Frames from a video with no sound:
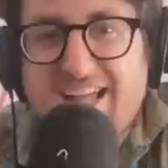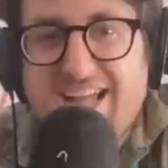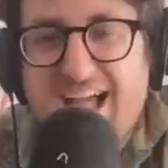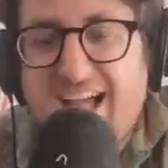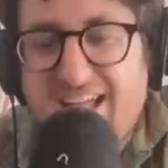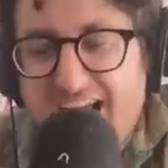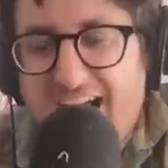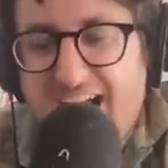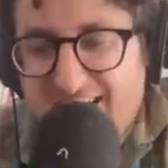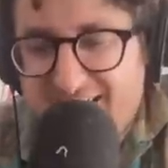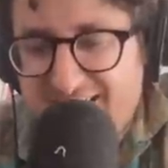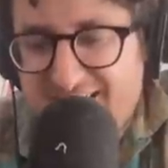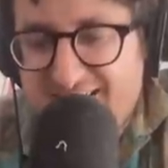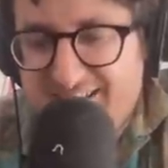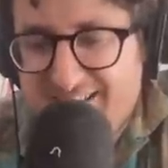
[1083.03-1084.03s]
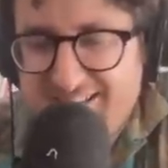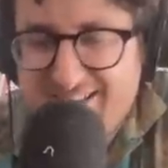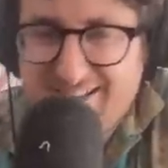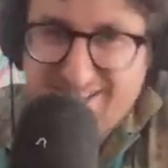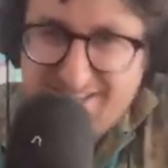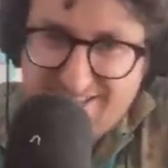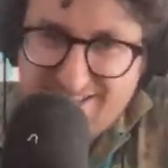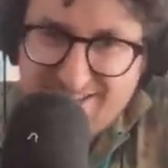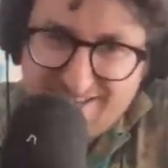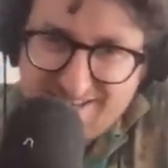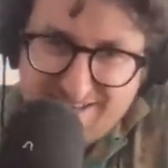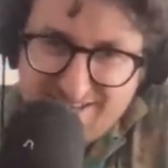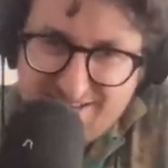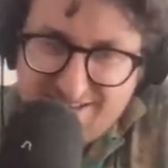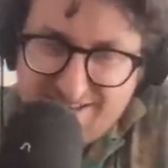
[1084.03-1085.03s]
like, yeah, that's the yeah. whole point of blackmail,
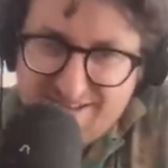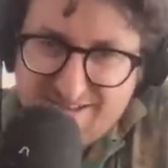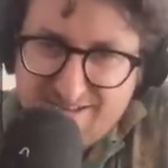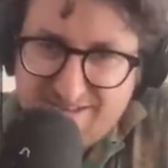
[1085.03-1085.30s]
right? Like